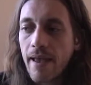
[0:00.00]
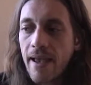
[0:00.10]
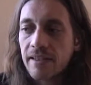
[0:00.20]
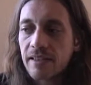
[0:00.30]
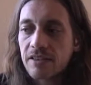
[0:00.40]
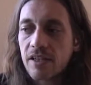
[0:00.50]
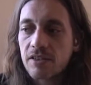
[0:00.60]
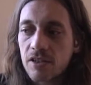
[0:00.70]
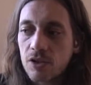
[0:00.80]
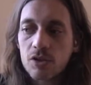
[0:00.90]
And
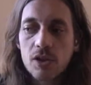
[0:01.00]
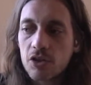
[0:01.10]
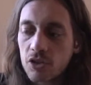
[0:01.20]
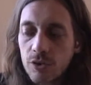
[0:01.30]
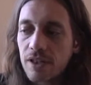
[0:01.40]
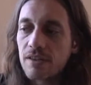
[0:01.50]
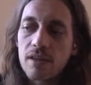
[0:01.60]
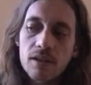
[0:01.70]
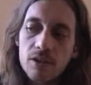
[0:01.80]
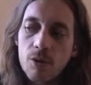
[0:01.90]
it's such a tricky
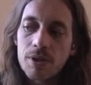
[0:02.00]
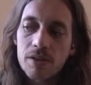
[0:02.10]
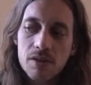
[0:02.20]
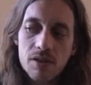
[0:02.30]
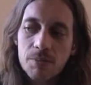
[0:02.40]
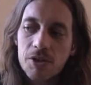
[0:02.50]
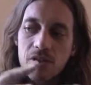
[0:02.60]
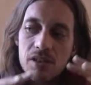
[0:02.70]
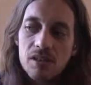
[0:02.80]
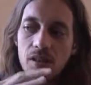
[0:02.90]
thing, you know, because
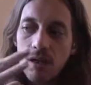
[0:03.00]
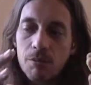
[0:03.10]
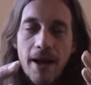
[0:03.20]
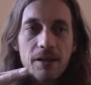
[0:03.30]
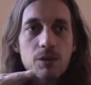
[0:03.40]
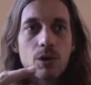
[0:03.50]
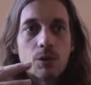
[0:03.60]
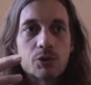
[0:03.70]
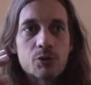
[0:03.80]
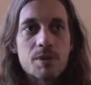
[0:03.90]
especially in a lot of radical
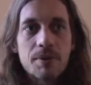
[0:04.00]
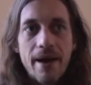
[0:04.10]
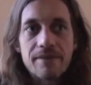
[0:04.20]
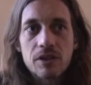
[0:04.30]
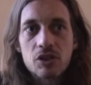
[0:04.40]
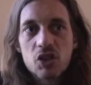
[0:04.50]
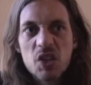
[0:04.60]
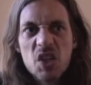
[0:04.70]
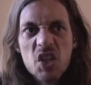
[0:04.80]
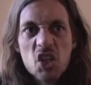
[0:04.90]
cultures, people have such
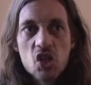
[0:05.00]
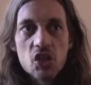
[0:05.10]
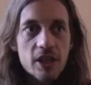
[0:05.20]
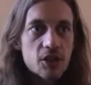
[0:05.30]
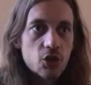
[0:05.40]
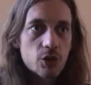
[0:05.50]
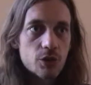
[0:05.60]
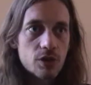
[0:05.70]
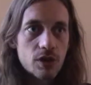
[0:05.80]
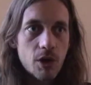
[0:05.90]

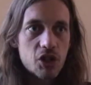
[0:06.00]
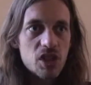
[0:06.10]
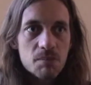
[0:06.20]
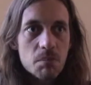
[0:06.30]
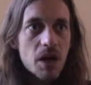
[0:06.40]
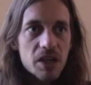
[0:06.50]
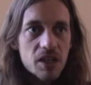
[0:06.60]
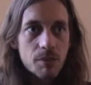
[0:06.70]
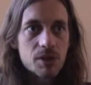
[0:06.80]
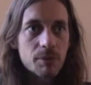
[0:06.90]
knee-jerk, the question of money
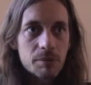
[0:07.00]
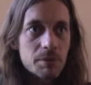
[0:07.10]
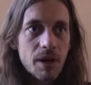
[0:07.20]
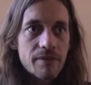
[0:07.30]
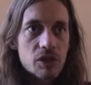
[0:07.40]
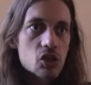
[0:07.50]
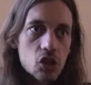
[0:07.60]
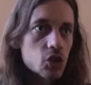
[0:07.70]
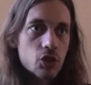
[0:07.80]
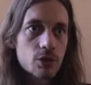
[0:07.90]
comes up and people have these
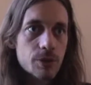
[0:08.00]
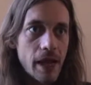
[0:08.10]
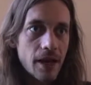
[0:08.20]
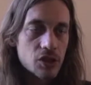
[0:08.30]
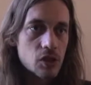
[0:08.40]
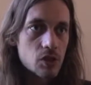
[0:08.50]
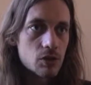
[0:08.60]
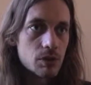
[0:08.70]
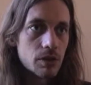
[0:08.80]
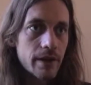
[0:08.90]
knee-jerk reactions
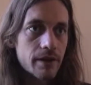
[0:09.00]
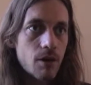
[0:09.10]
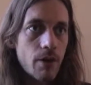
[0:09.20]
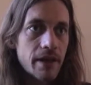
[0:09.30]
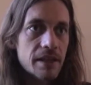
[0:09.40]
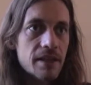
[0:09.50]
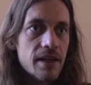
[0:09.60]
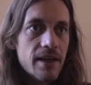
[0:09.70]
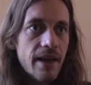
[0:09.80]
to it, like, oh, any